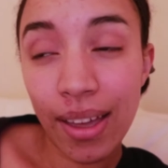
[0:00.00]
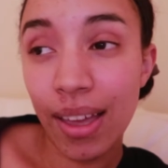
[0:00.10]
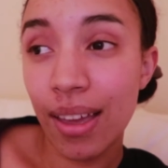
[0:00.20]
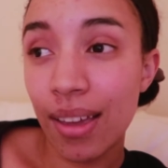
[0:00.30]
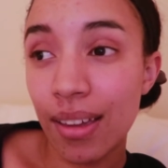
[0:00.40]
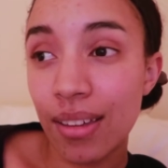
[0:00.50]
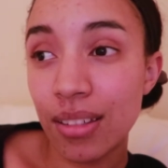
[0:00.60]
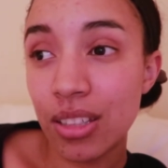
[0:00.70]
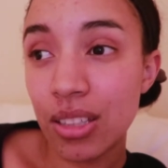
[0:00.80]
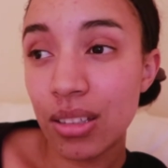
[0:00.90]

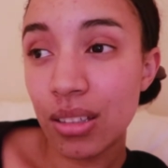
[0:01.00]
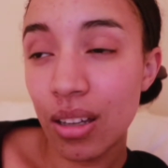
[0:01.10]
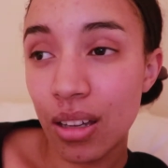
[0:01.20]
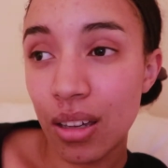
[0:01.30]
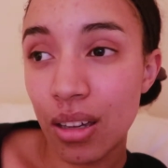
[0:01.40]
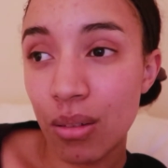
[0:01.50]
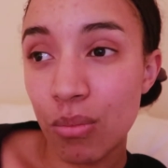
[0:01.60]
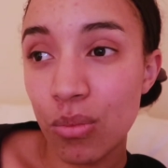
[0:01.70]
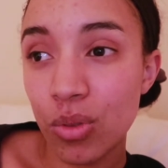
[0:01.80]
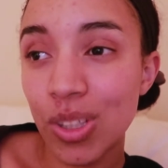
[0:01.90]
and
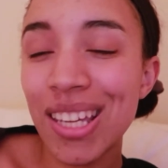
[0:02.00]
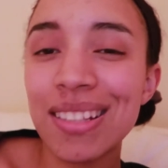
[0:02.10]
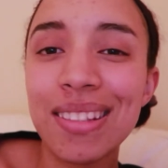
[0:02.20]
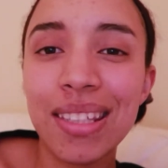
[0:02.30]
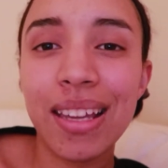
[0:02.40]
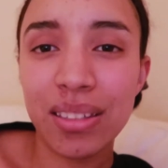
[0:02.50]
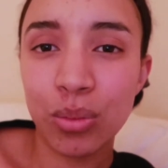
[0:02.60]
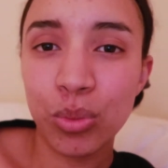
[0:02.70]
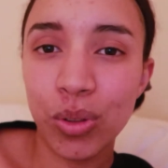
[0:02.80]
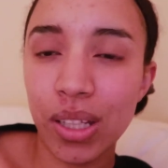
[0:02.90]
you can see at
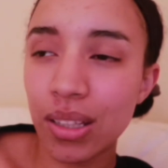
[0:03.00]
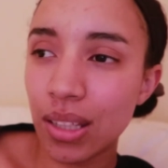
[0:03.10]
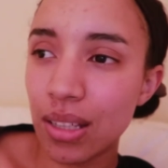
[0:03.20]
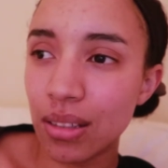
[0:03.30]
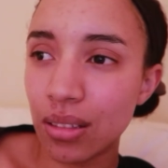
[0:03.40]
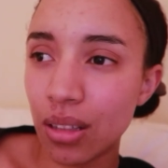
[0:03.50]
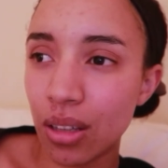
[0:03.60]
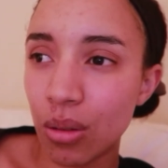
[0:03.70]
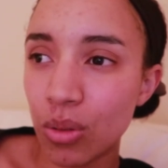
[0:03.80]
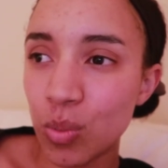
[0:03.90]
some point that there's
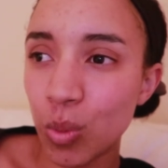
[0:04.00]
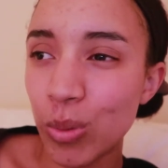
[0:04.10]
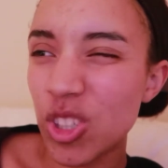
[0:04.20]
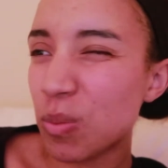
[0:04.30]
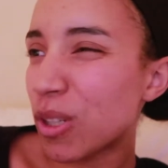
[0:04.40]
the small budget,